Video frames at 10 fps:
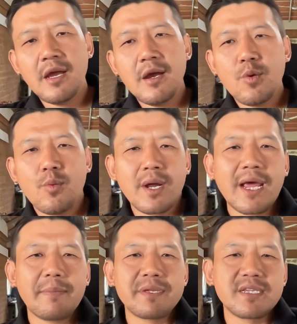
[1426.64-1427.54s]
what
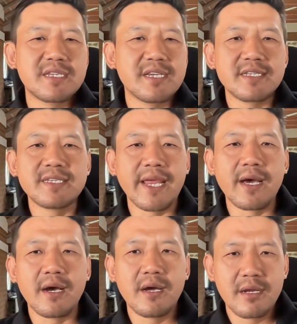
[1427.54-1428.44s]
happens is just
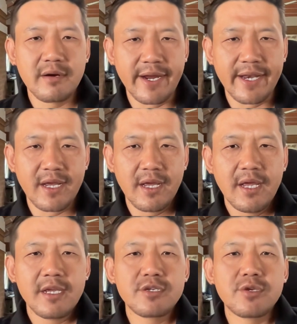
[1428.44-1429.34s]
data, right?
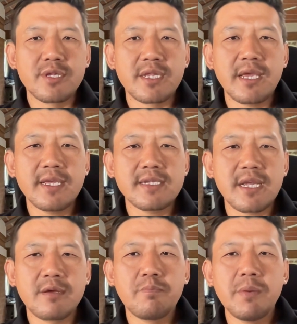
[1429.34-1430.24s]
So the thing is
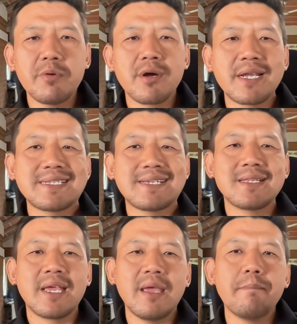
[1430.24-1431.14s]
like people don't understand
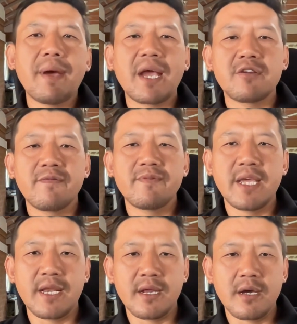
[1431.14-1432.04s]
the impact of
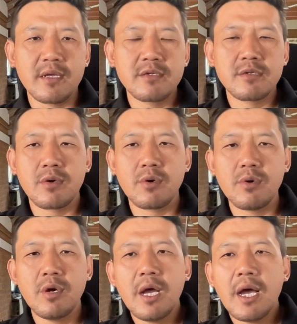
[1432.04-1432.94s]
data. So
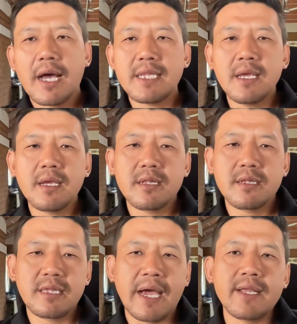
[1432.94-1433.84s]
I think
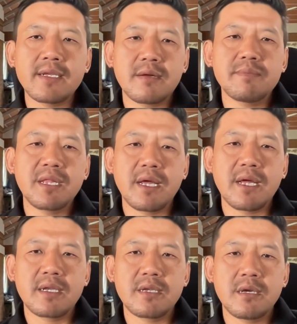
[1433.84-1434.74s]
that is something that
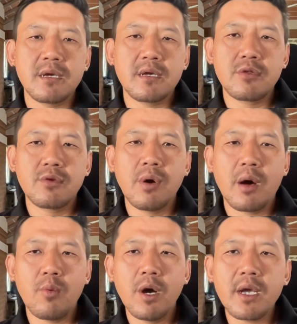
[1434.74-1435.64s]
through our
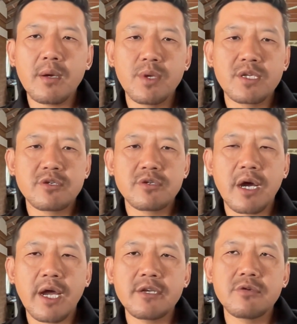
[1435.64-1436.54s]
work, we
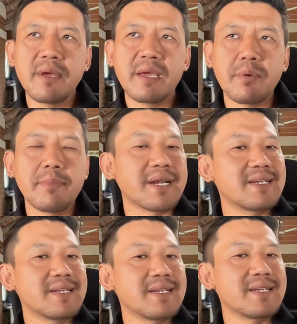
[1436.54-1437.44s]
try to make people
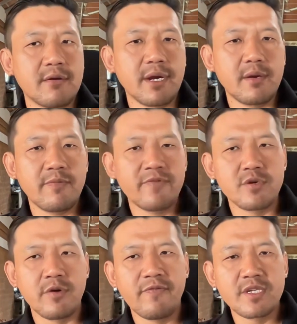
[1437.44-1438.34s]
understand, right?
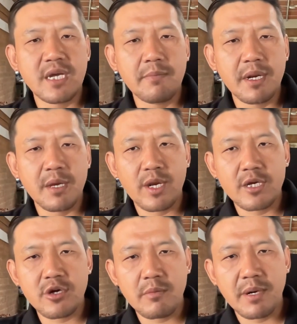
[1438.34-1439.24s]
So for example, like when I
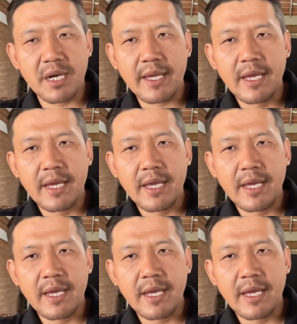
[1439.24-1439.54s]
talk about like